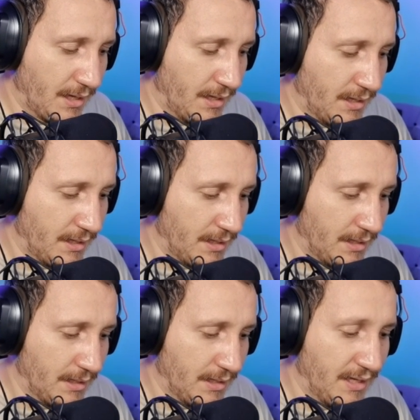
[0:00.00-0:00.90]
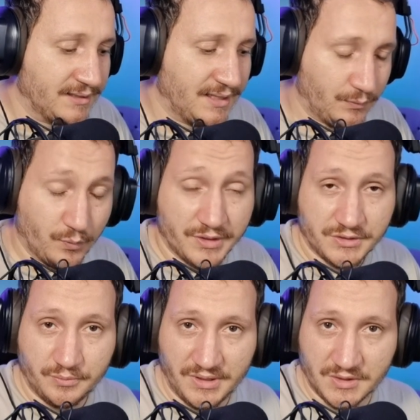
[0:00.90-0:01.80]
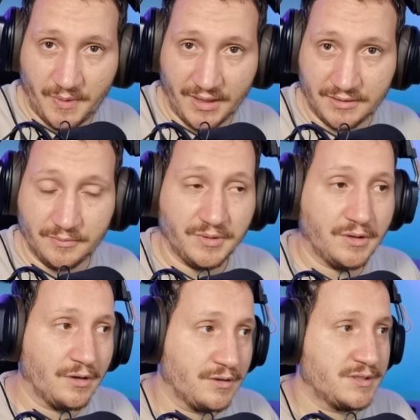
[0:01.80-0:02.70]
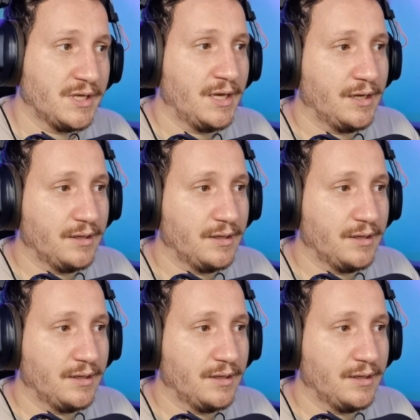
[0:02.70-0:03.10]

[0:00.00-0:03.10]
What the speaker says: And that was to be expected, because